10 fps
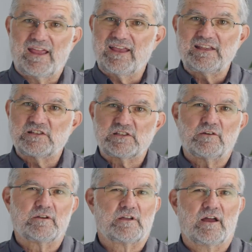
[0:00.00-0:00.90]
any
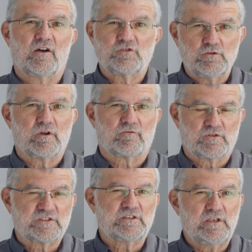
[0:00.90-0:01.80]
ceiling tile you've ever
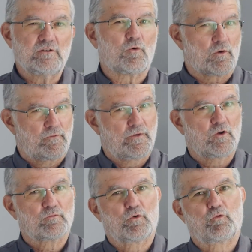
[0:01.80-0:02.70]
seen or
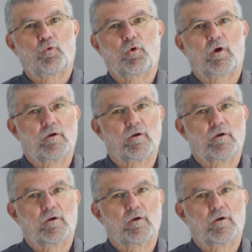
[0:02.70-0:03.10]
felt before.